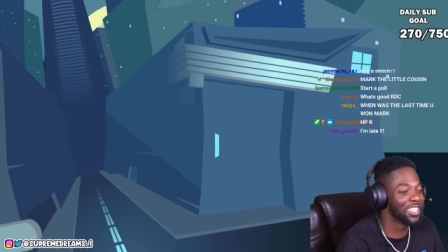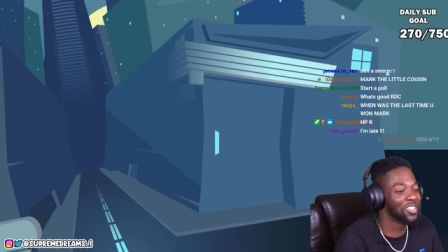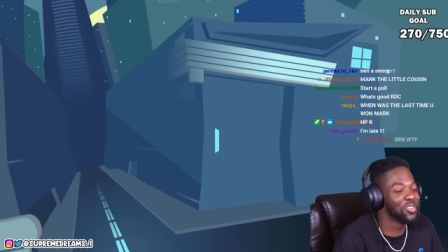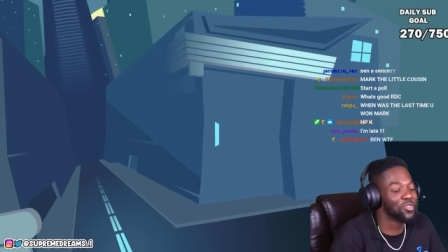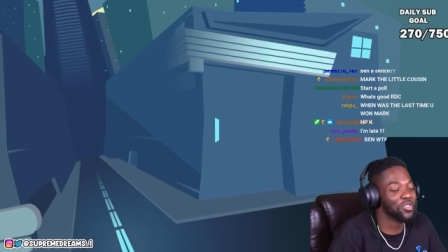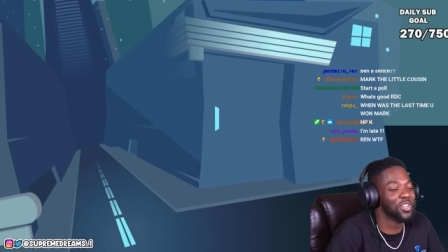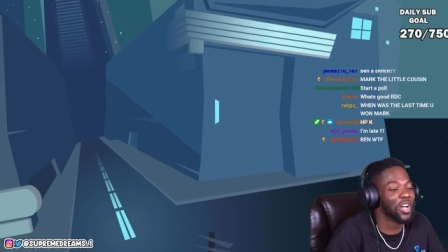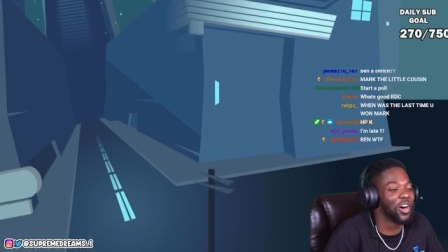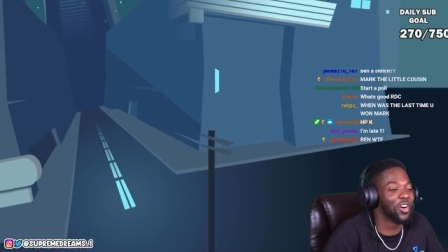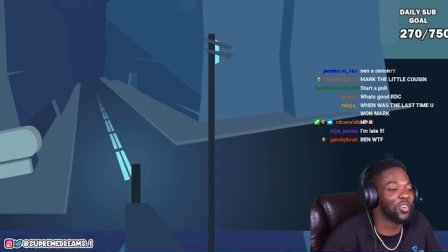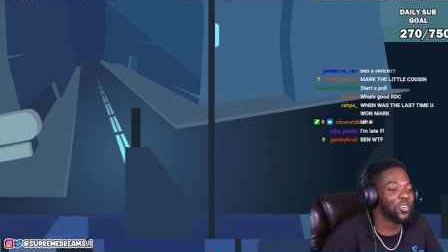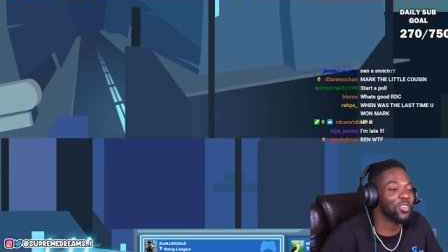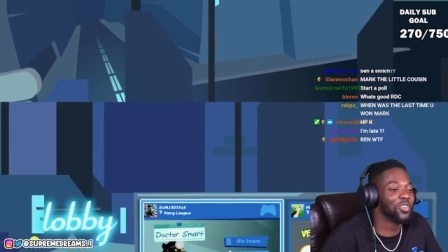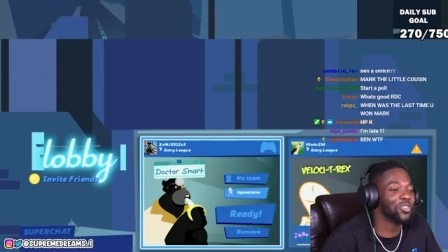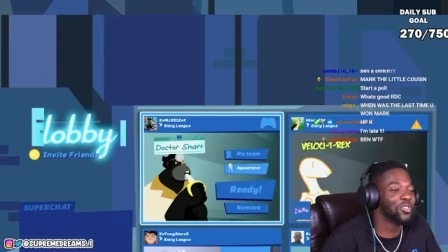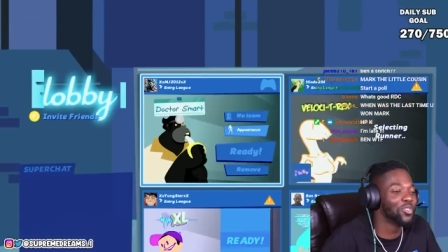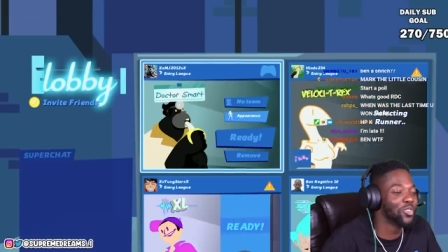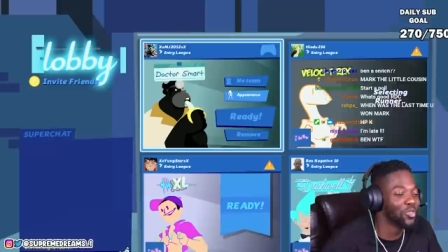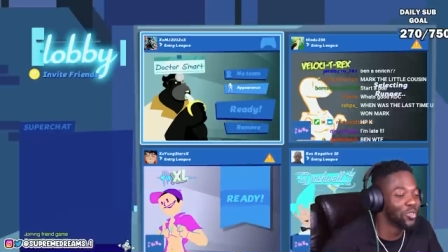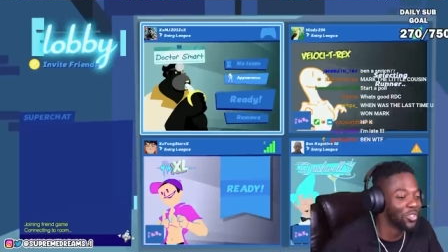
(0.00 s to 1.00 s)
you know
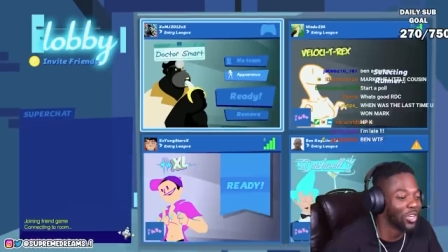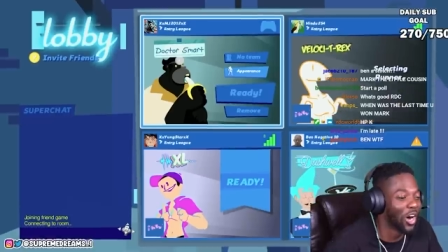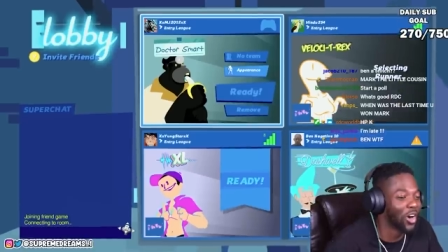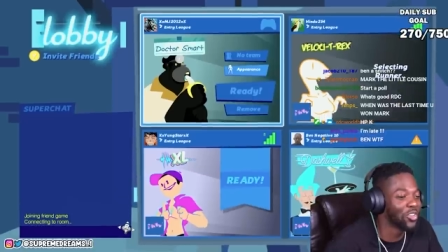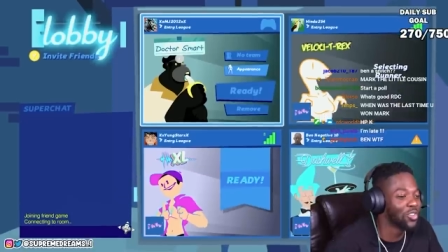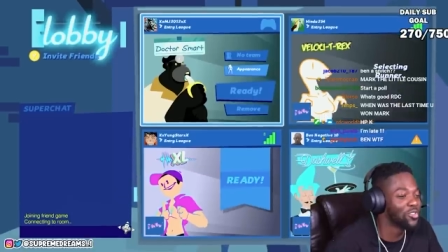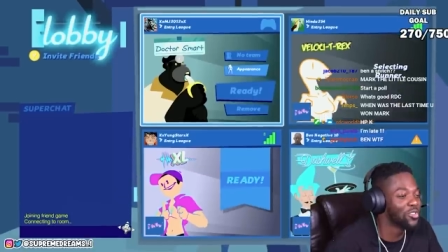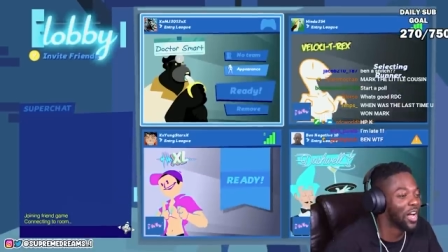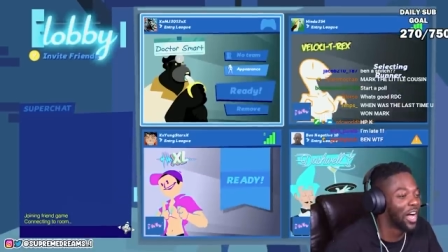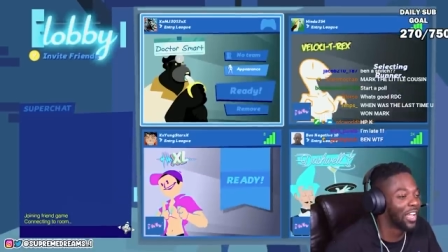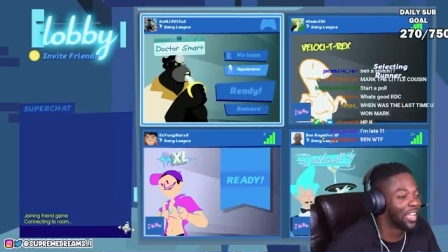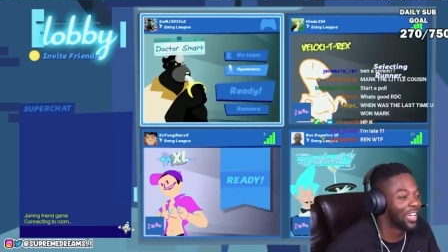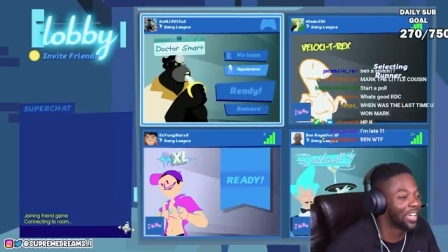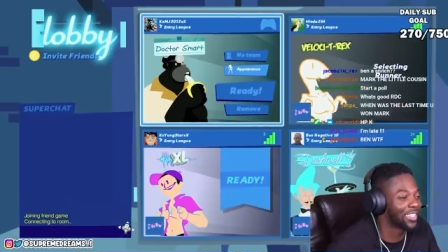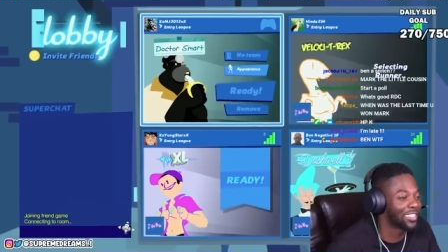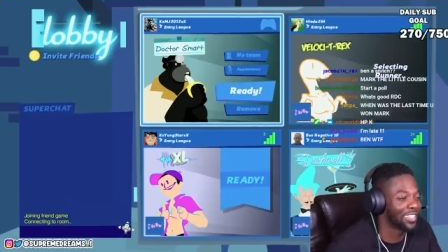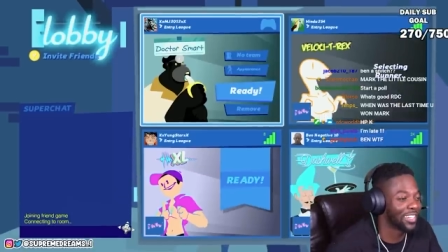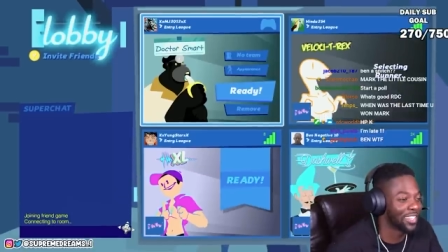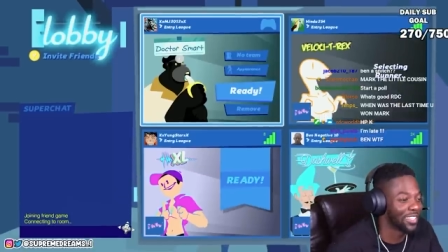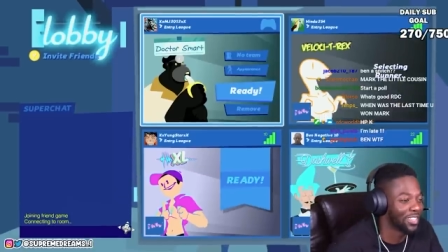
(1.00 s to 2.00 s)
you know you're not
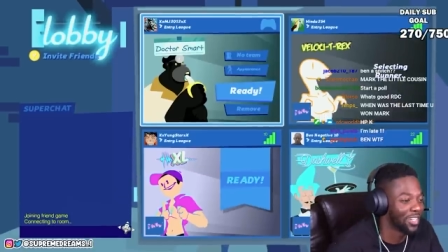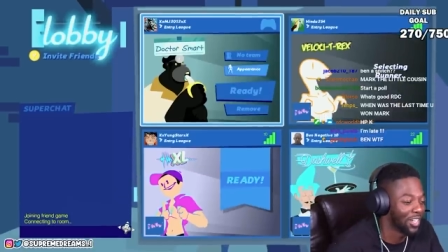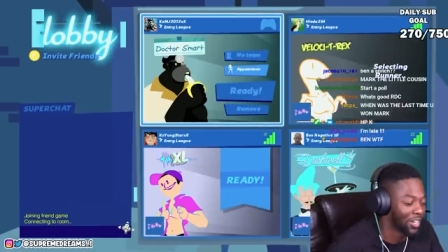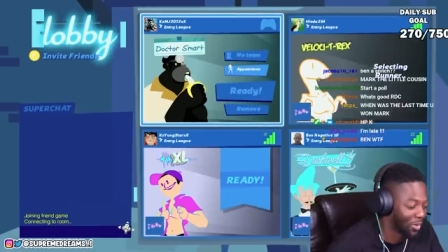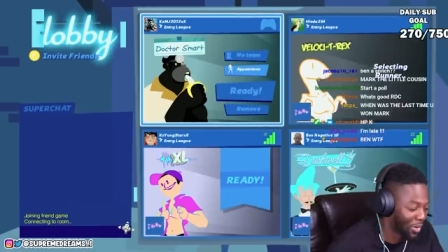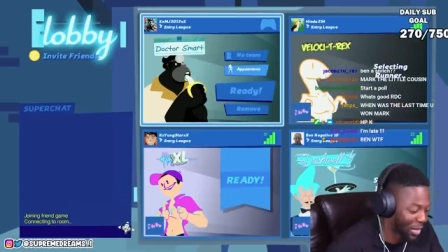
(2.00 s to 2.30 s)
like that. No,